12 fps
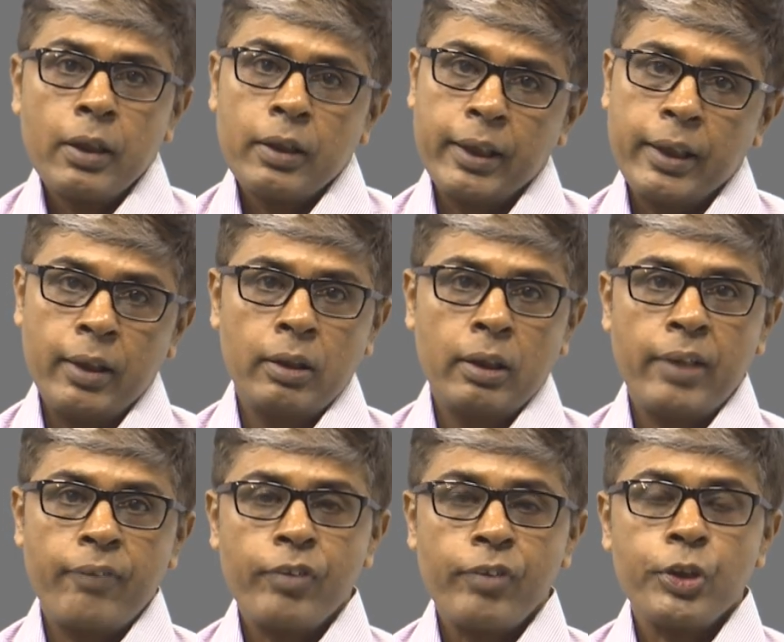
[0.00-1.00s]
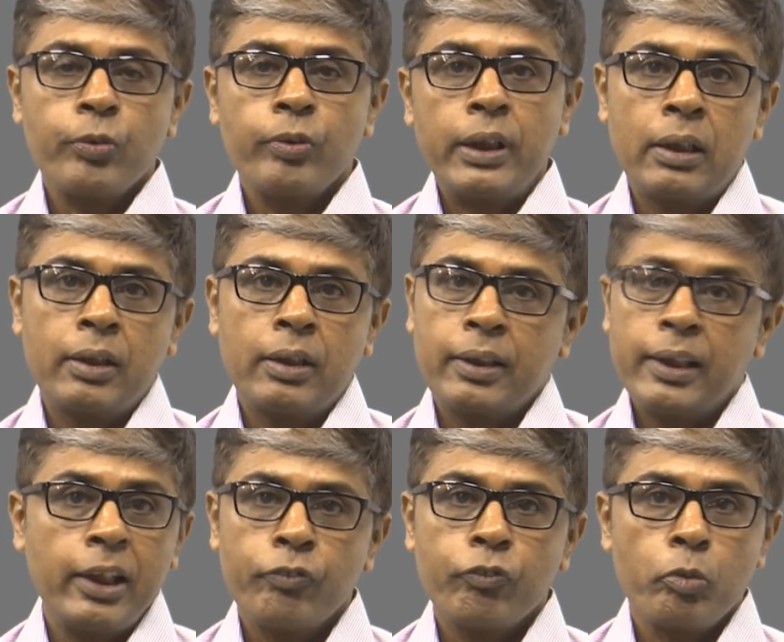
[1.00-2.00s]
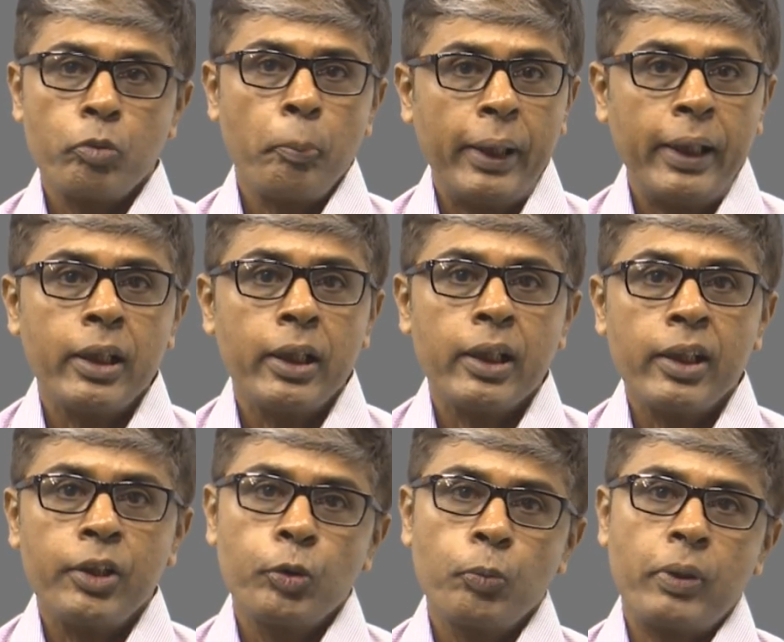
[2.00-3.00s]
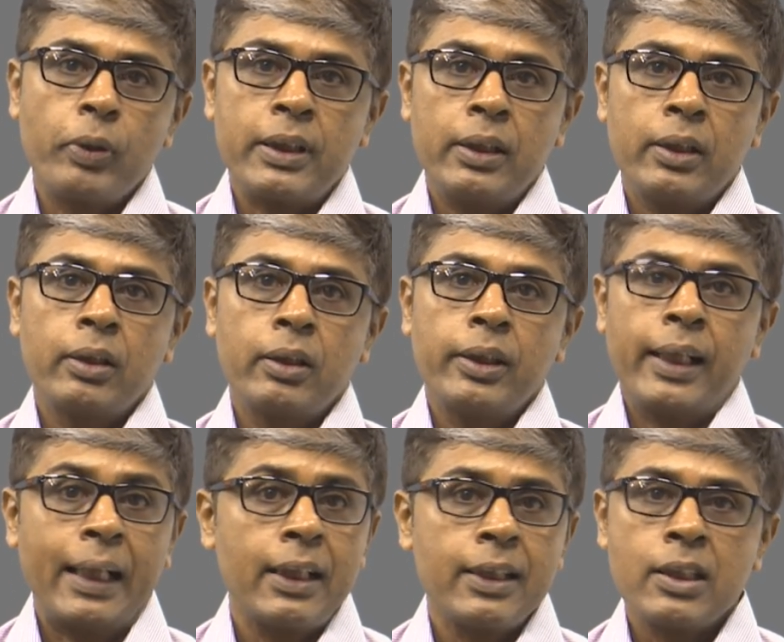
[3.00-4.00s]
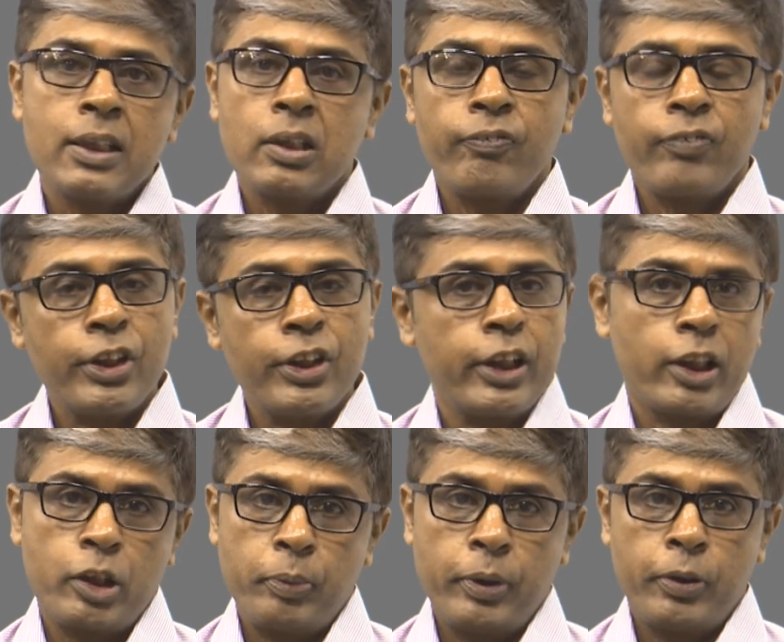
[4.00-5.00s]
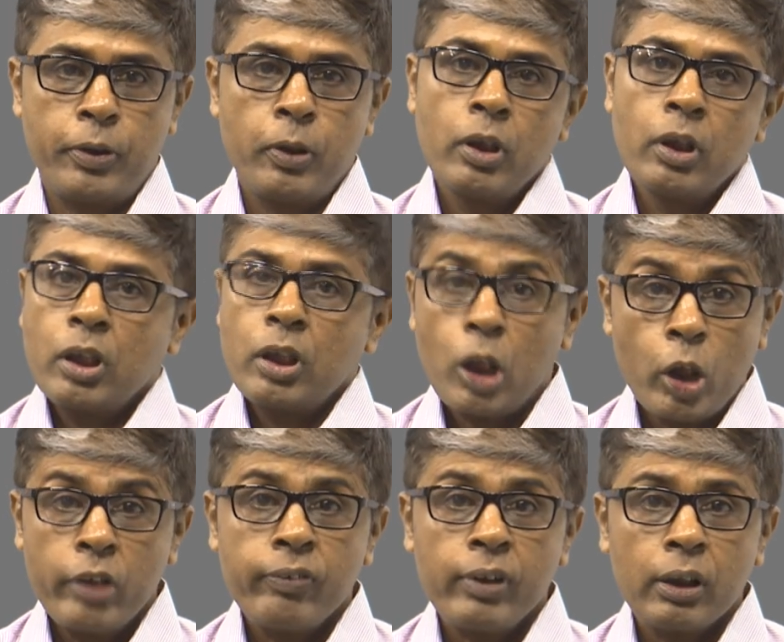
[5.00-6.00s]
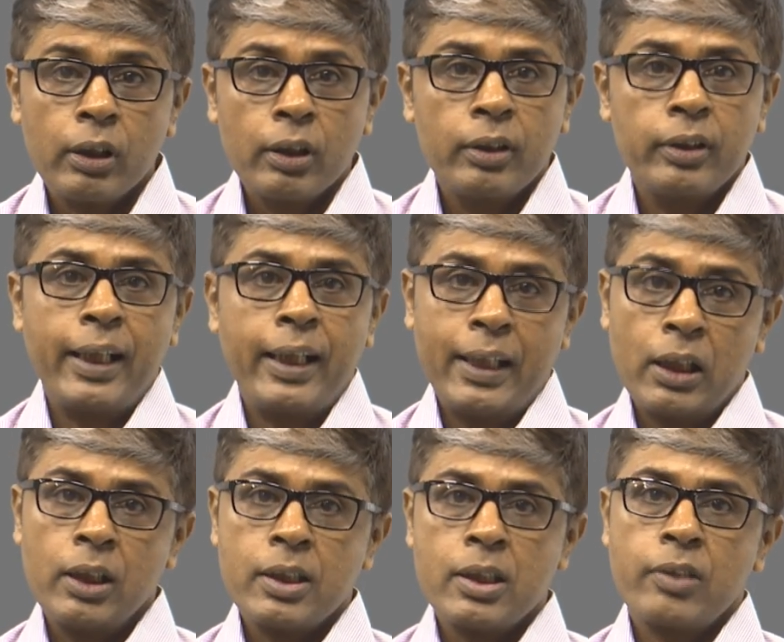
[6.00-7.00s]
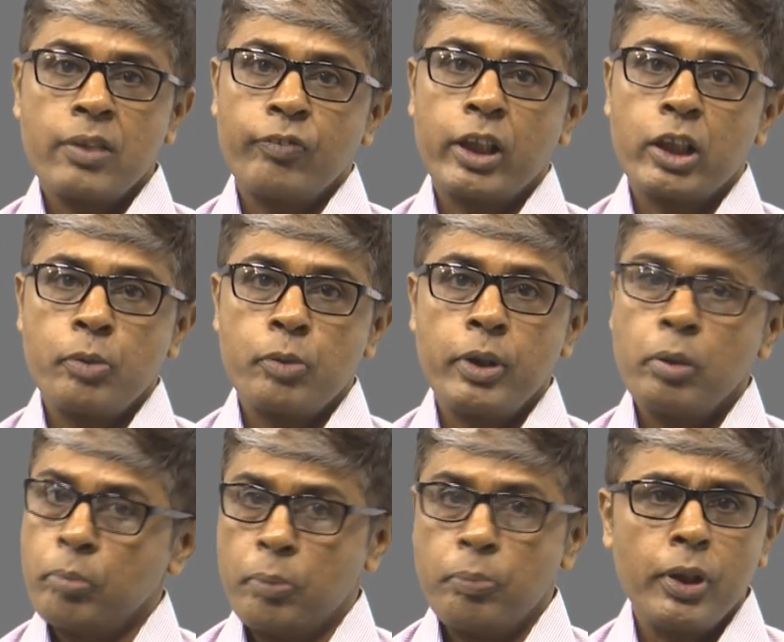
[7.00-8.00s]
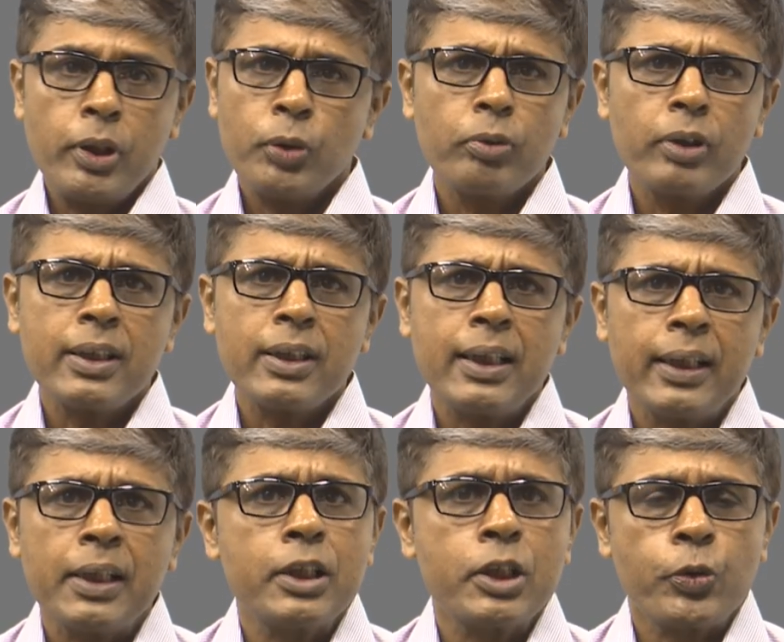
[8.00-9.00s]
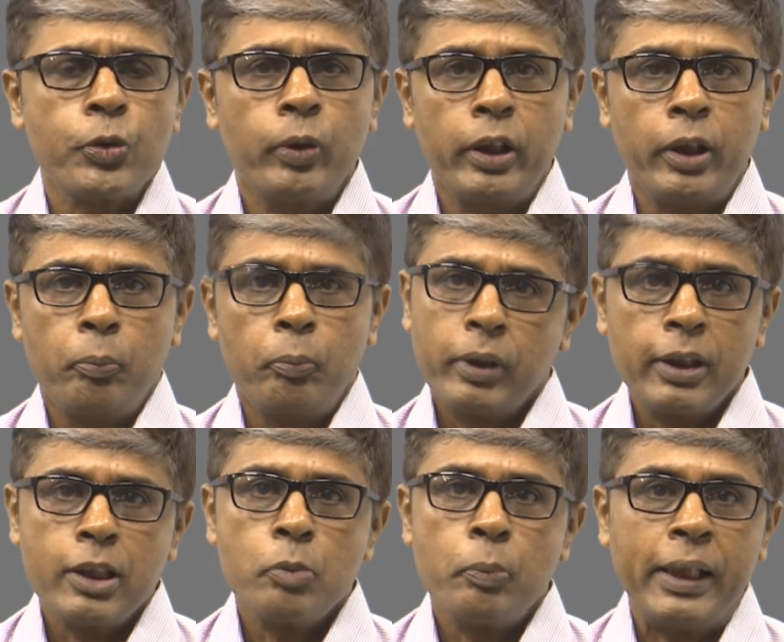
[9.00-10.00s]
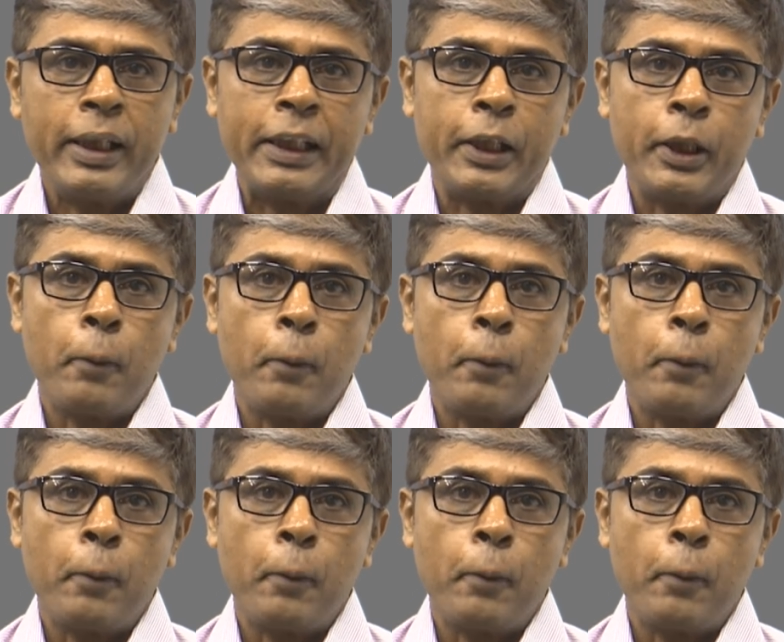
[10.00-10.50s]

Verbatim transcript: then every student then it would be mandatory to present the analysis of each exhibit. However, the analysis of the exhibit may be a 2-3 sentences only, but it is mandatory.